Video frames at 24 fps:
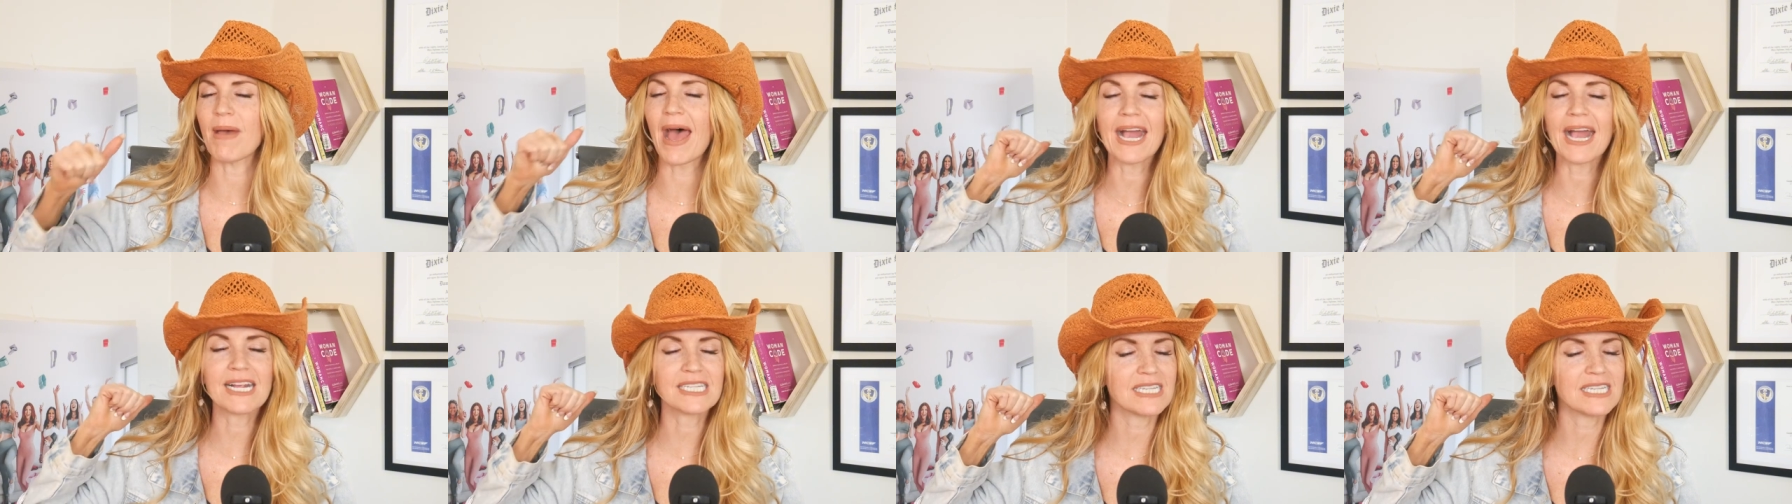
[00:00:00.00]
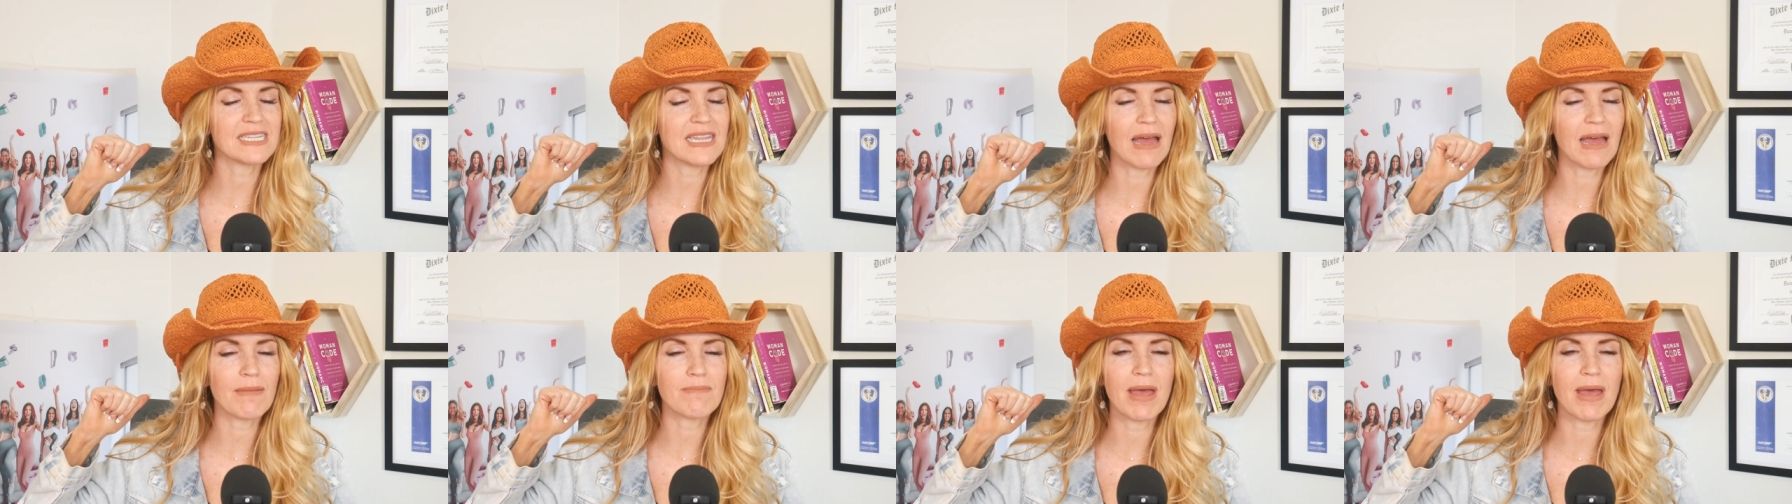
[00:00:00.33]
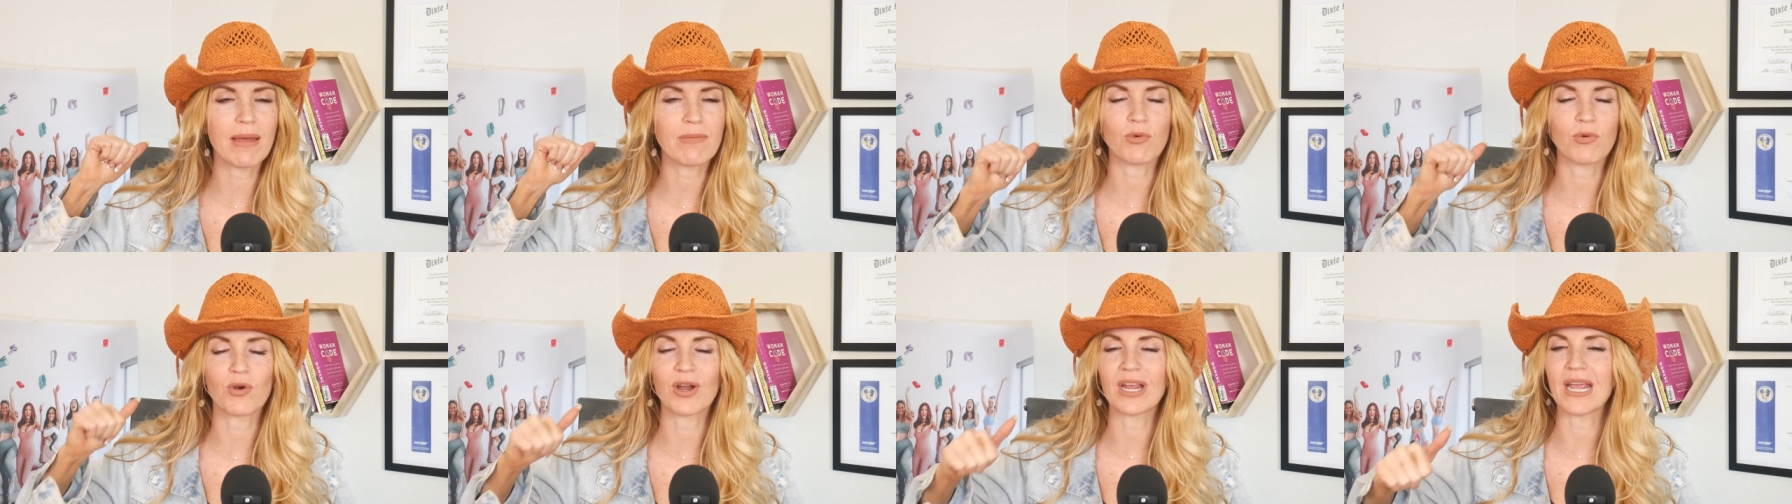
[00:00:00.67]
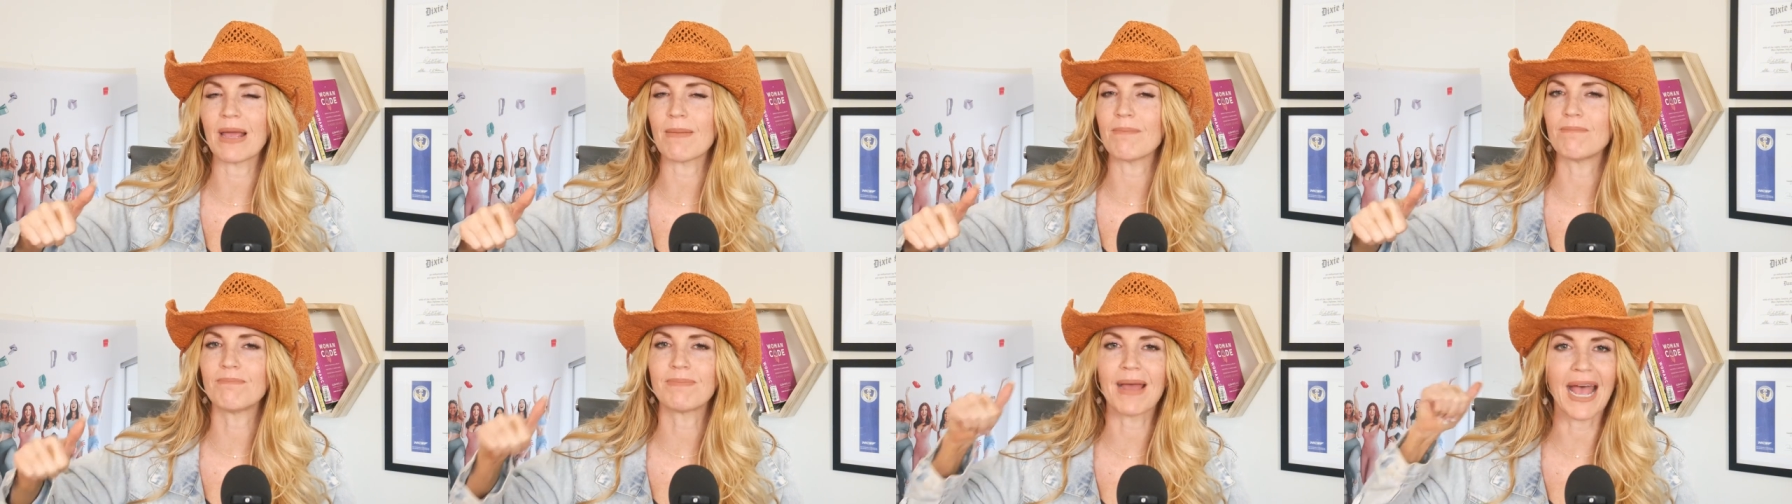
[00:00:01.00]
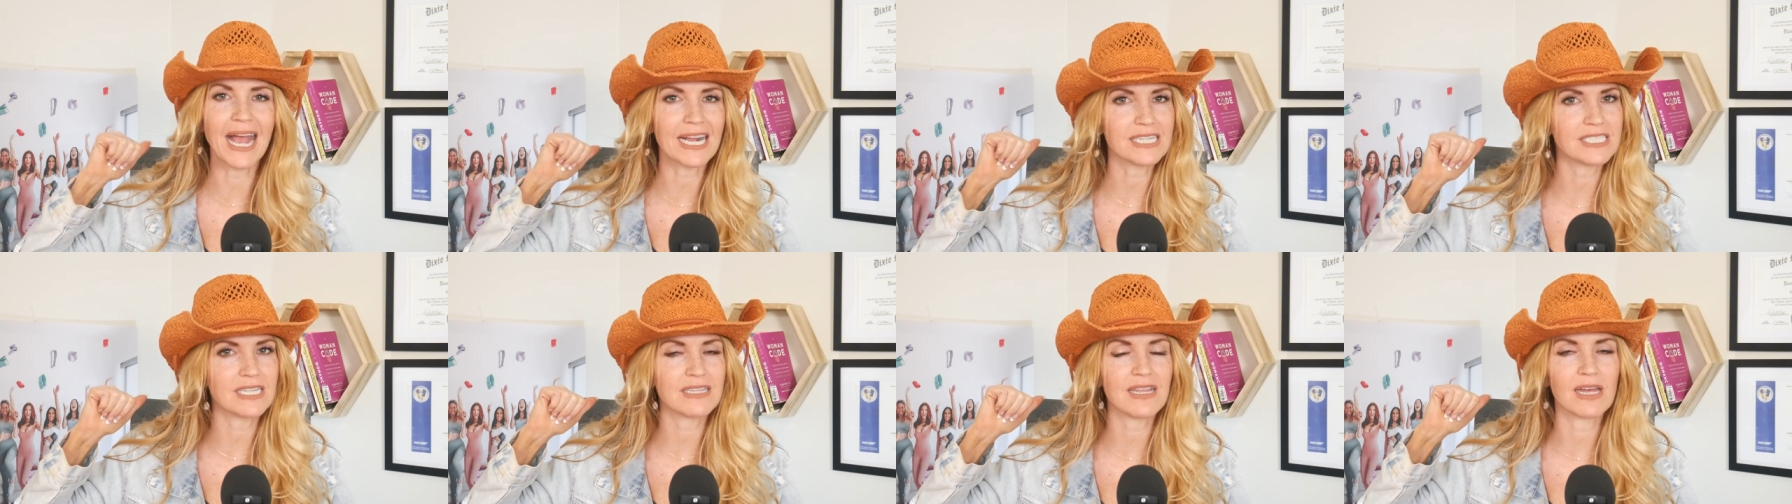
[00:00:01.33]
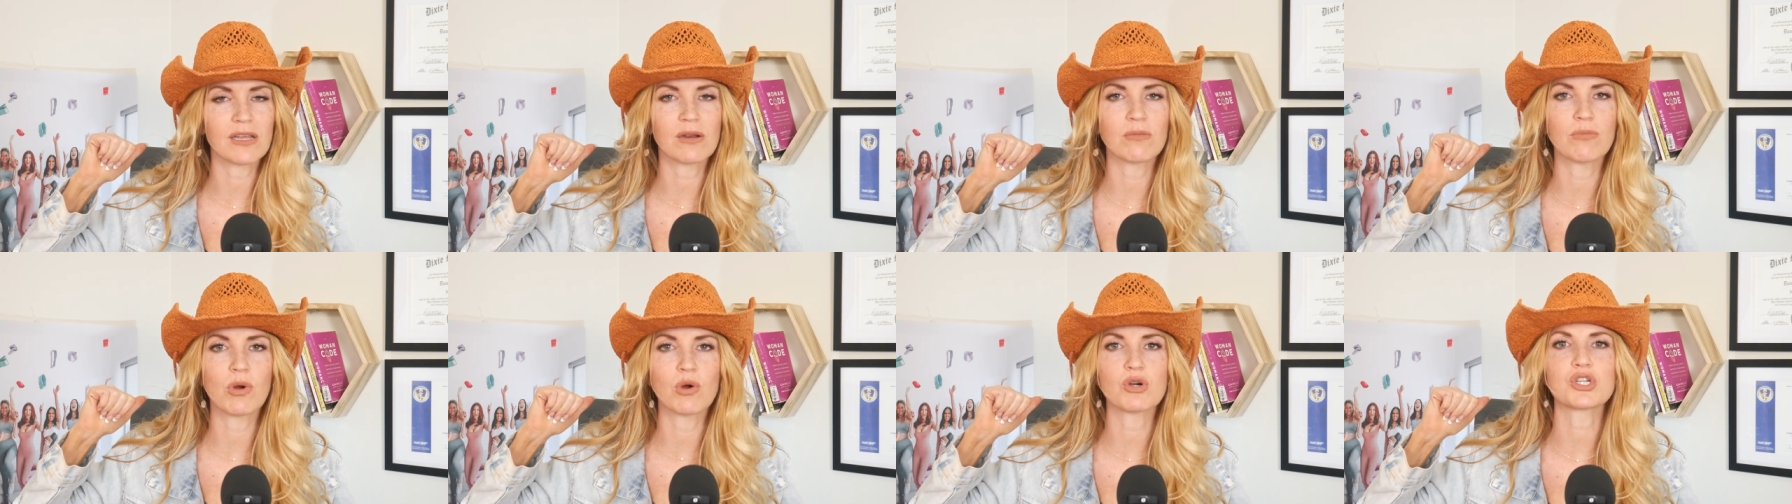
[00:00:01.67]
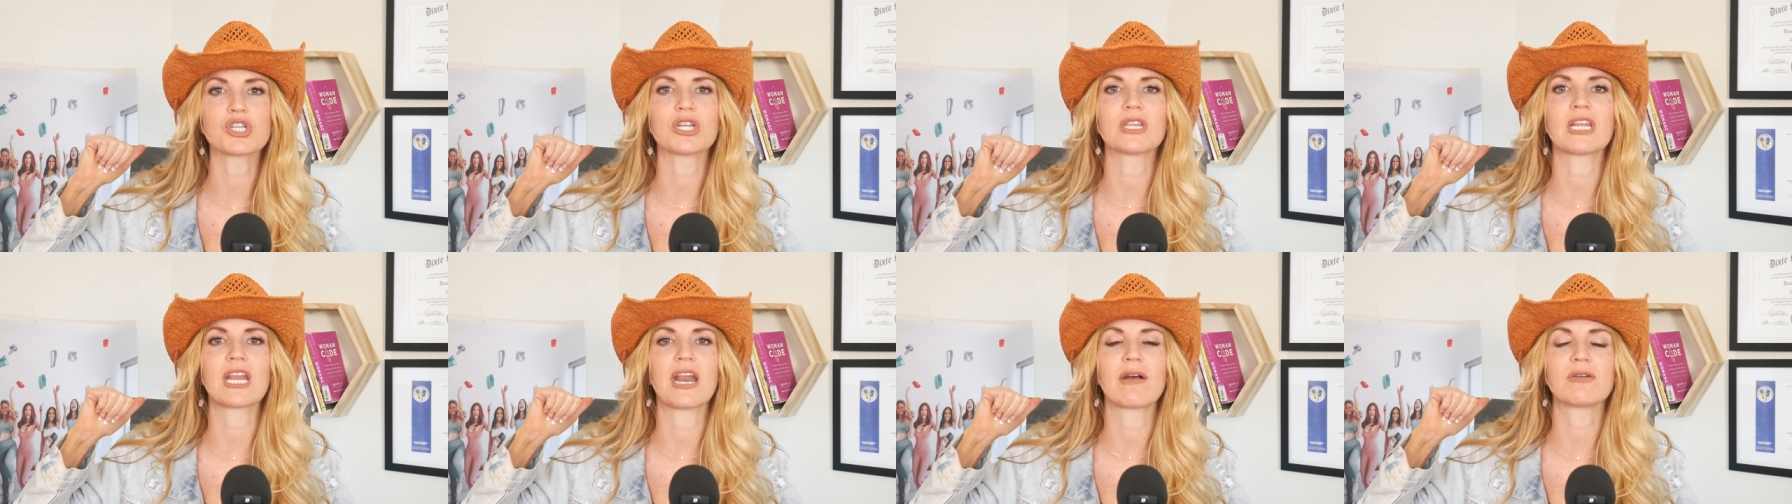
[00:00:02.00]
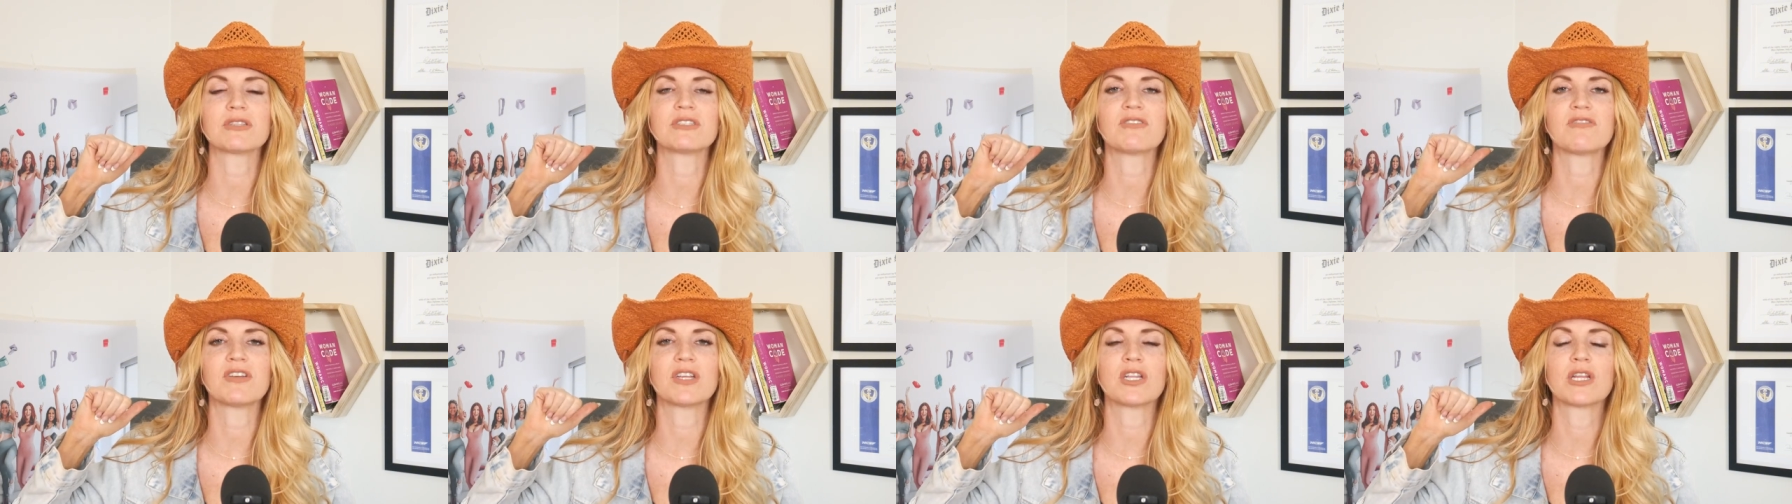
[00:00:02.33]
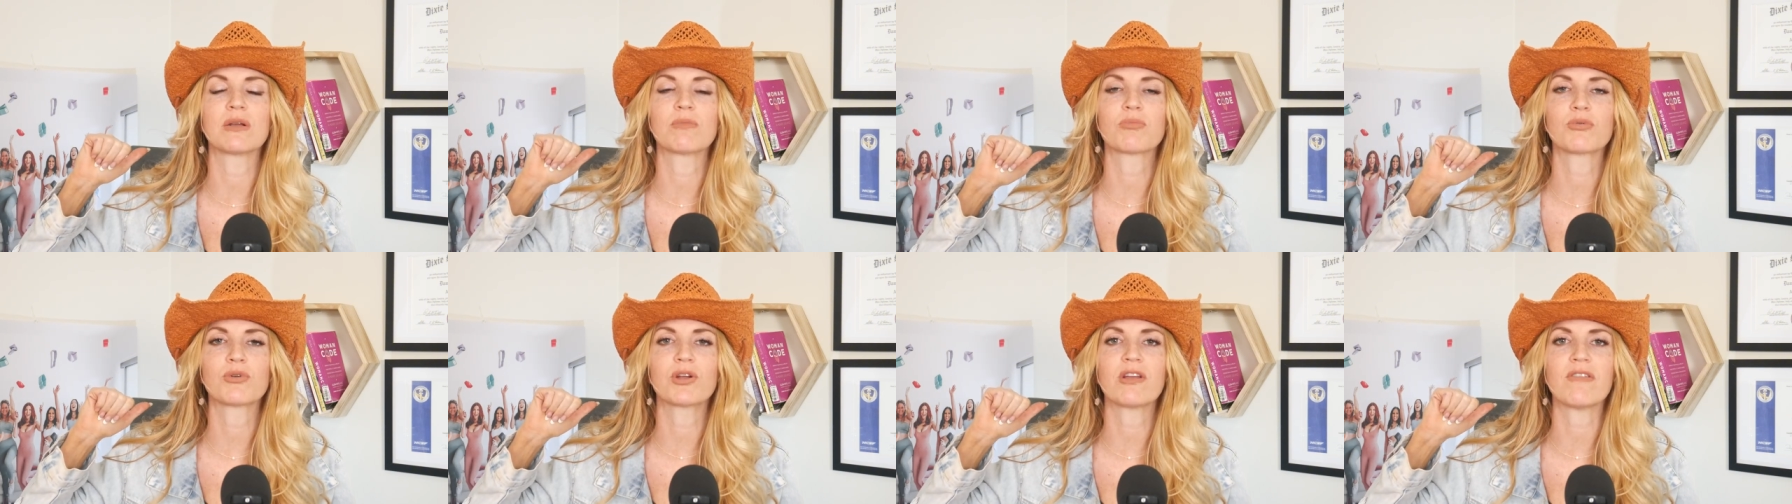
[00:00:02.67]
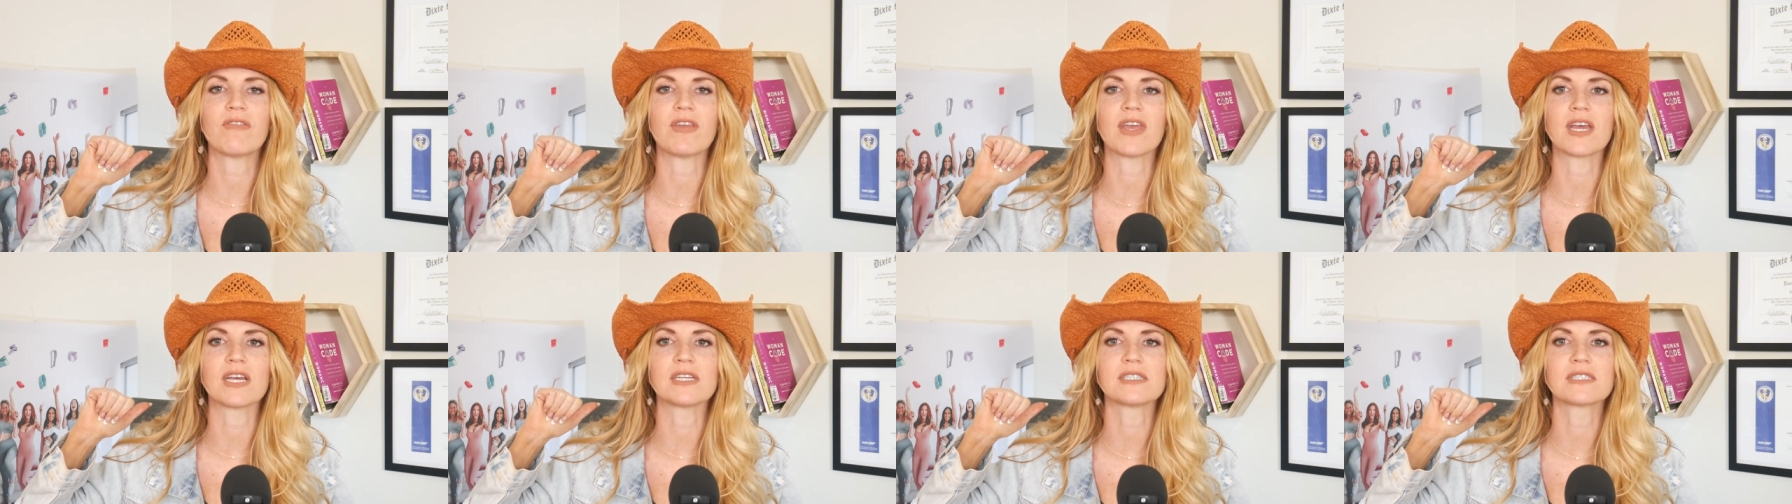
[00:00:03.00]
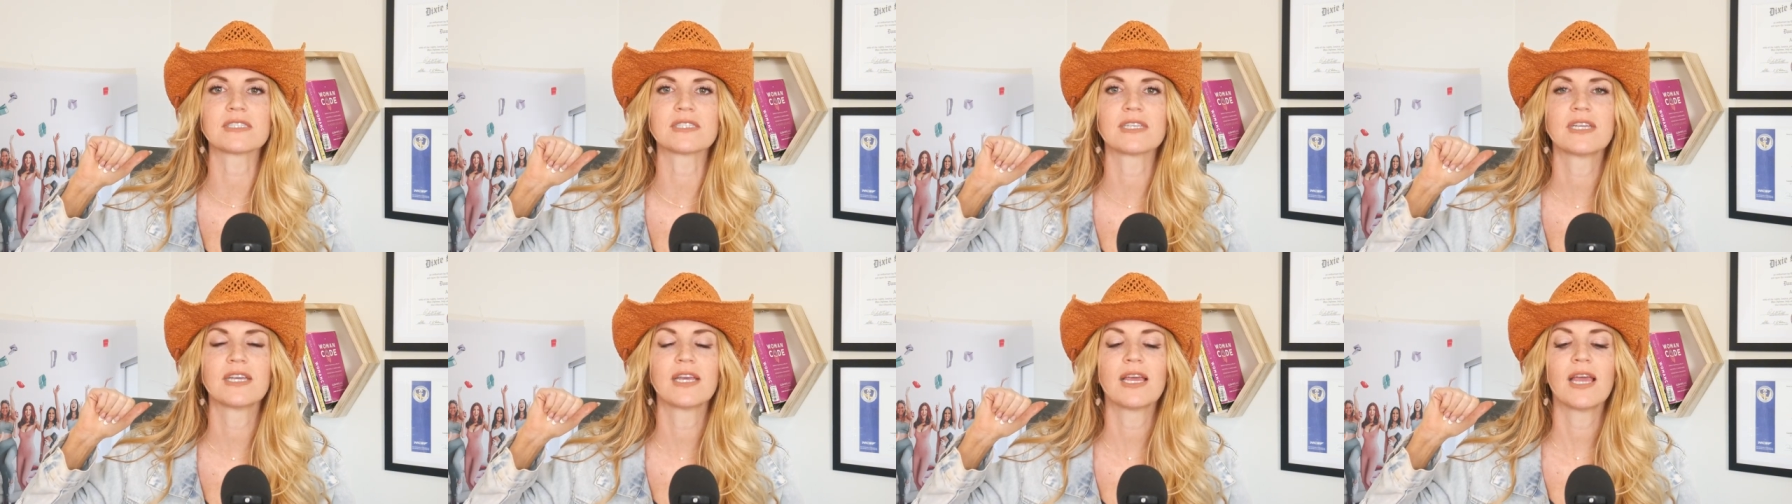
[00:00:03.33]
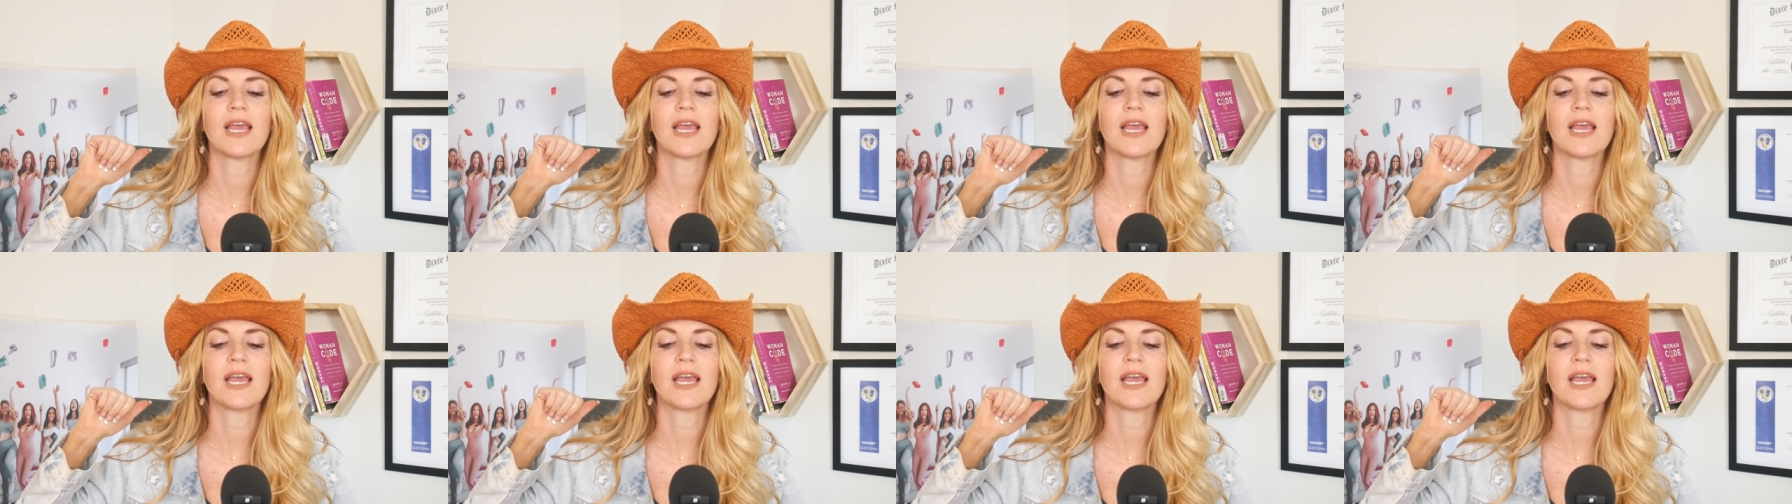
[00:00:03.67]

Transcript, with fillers: back to that memory, and back to that emotion that I was feeling previous.